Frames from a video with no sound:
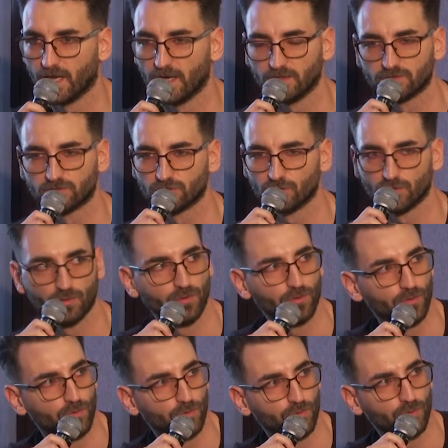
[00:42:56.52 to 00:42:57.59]

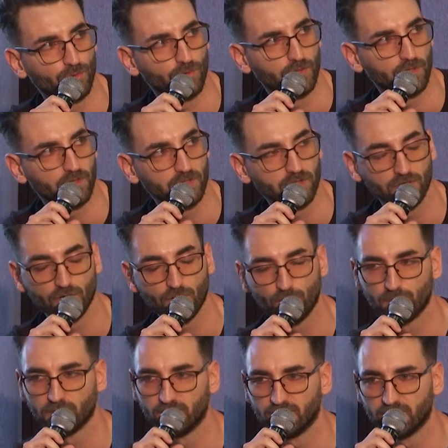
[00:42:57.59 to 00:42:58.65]
so no,
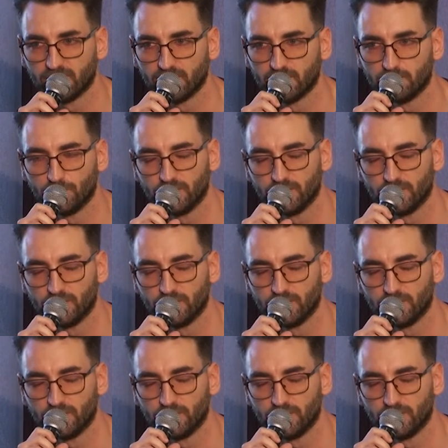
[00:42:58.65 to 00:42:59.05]
we didn't. We